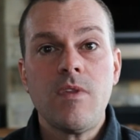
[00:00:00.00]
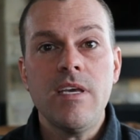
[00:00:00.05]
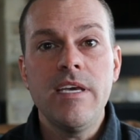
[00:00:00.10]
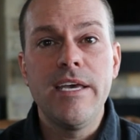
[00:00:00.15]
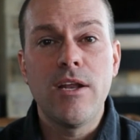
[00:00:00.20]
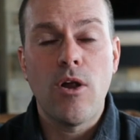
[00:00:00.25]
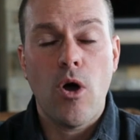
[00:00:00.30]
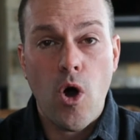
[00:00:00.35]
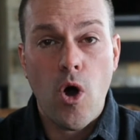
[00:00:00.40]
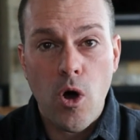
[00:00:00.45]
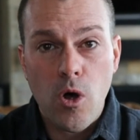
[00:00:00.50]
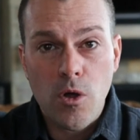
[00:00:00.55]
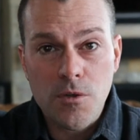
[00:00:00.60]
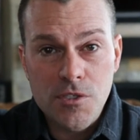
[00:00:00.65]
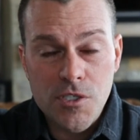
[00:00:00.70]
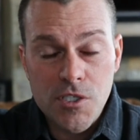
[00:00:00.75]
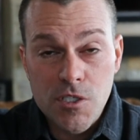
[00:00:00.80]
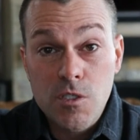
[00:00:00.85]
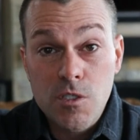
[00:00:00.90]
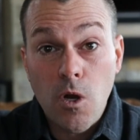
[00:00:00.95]
it all
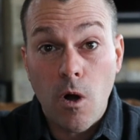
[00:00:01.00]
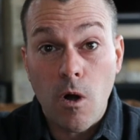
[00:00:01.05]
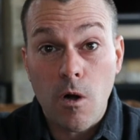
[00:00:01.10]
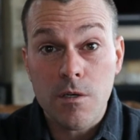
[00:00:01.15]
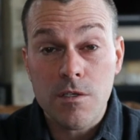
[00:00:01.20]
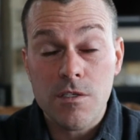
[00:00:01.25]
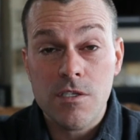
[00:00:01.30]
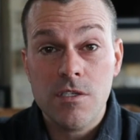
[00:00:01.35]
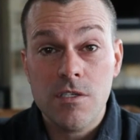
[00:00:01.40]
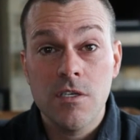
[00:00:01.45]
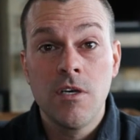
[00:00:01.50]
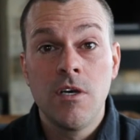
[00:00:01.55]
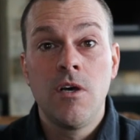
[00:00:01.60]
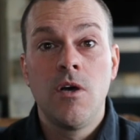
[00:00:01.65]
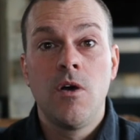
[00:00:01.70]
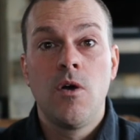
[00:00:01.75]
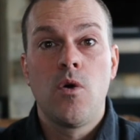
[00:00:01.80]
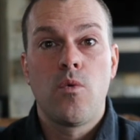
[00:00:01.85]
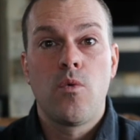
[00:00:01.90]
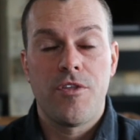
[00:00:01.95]
starts
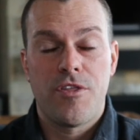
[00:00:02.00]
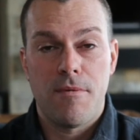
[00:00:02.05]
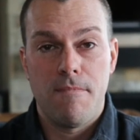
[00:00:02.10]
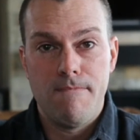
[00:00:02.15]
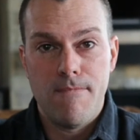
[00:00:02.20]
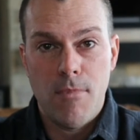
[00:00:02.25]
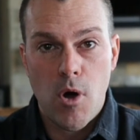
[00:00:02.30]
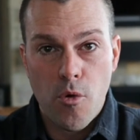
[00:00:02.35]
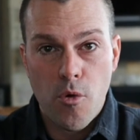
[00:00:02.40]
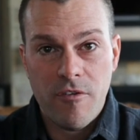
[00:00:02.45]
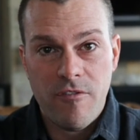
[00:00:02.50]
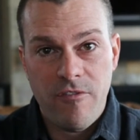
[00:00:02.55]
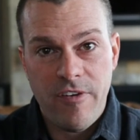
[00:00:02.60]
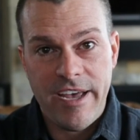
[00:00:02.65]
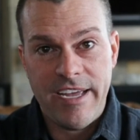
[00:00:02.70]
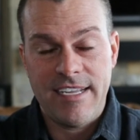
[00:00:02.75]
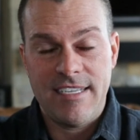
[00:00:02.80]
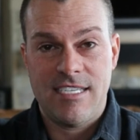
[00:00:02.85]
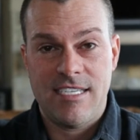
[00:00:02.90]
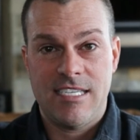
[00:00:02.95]
with
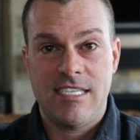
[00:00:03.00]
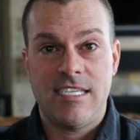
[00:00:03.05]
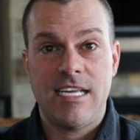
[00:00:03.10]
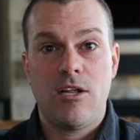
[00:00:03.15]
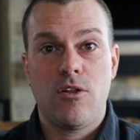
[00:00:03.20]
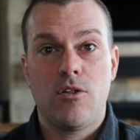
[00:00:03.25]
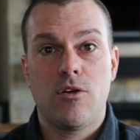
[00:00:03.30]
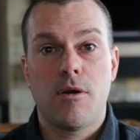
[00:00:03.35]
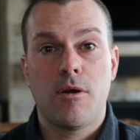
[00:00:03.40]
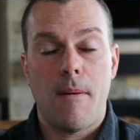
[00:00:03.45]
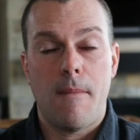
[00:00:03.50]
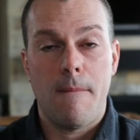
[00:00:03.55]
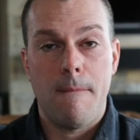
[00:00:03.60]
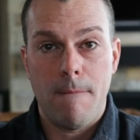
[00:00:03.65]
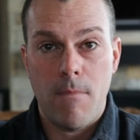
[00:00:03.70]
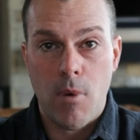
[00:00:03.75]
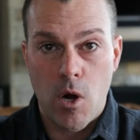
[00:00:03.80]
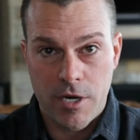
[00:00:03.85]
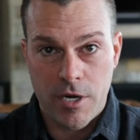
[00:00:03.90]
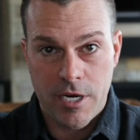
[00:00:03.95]
motivated seller
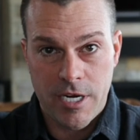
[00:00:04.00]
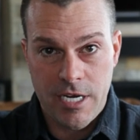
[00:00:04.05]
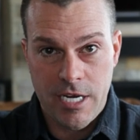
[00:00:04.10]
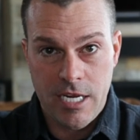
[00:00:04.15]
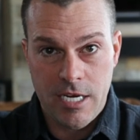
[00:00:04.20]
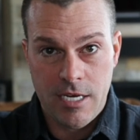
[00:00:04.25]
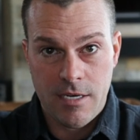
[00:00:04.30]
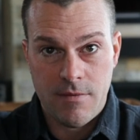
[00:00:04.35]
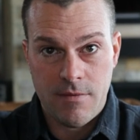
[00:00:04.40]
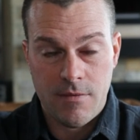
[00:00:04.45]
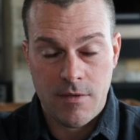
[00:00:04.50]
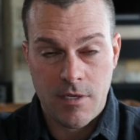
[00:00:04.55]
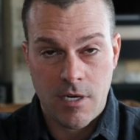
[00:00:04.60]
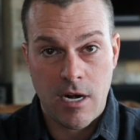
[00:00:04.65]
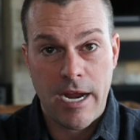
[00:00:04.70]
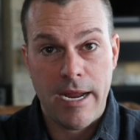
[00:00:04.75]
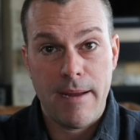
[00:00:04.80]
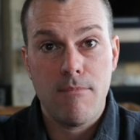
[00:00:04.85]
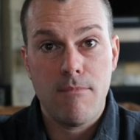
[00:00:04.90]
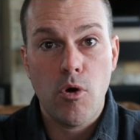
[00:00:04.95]
marketing. All
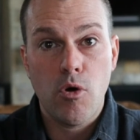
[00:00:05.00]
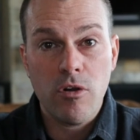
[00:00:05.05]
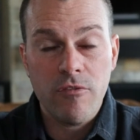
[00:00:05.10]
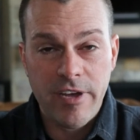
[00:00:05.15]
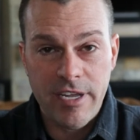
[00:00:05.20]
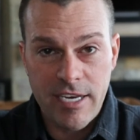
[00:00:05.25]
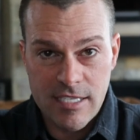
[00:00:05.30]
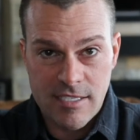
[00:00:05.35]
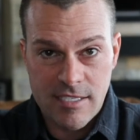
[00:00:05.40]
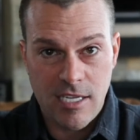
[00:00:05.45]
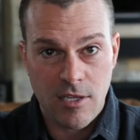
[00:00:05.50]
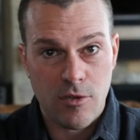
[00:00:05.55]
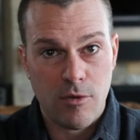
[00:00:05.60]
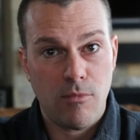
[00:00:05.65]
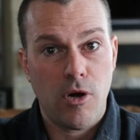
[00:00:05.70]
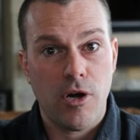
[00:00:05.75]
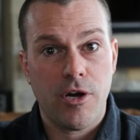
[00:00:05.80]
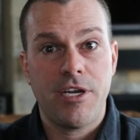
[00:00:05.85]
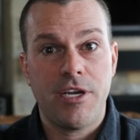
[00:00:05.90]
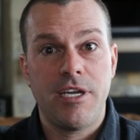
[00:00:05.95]
right. Motivated seller
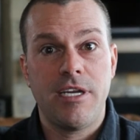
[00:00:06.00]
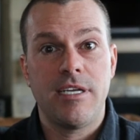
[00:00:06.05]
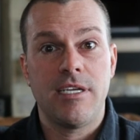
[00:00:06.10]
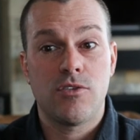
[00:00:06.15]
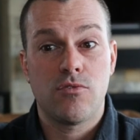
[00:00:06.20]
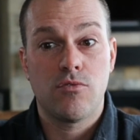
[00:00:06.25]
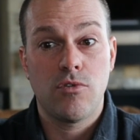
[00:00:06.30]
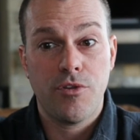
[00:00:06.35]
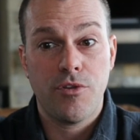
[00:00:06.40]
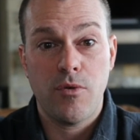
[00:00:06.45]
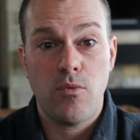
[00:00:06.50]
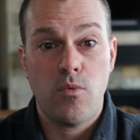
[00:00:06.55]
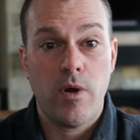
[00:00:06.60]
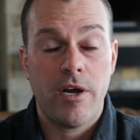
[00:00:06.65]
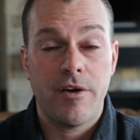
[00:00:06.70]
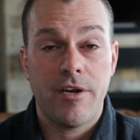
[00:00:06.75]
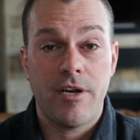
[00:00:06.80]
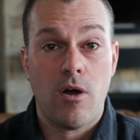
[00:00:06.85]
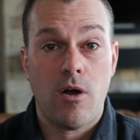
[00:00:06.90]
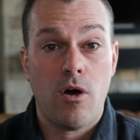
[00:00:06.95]
marketing is really
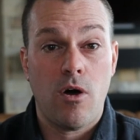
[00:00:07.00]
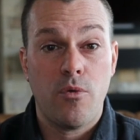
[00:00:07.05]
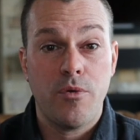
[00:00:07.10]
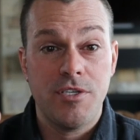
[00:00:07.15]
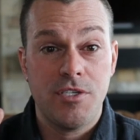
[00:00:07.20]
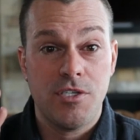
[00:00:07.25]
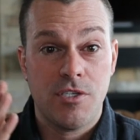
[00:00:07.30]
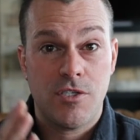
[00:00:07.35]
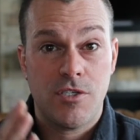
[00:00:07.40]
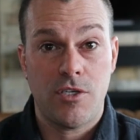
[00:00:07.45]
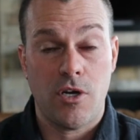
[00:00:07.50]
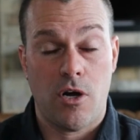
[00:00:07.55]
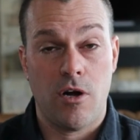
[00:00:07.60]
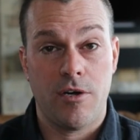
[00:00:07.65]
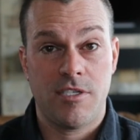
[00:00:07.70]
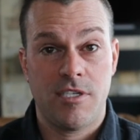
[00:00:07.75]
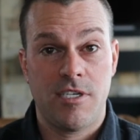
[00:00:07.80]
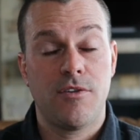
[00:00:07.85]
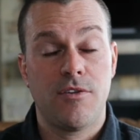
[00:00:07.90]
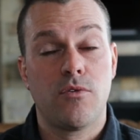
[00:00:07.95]
where it always
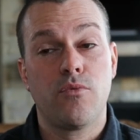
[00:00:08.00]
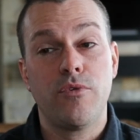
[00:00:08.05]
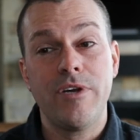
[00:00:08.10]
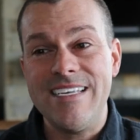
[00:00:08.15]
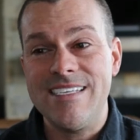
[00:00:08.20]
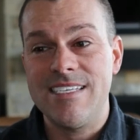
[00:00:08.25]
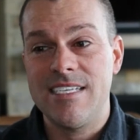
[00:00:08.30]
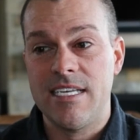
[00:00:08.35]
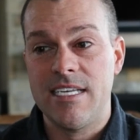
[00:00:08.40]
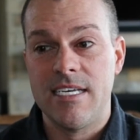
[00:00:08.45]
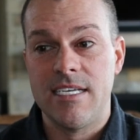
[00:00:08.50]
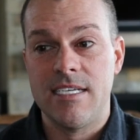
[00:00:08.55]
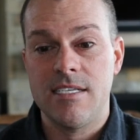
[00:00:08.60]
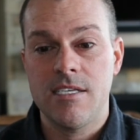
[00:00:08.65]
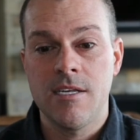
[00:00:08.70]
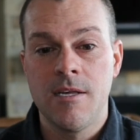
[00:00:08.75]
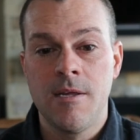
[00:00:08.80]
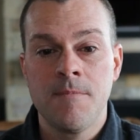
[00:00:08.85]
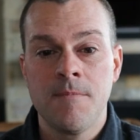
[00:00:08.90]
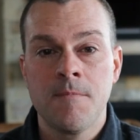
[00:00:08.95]
starts. And the reason is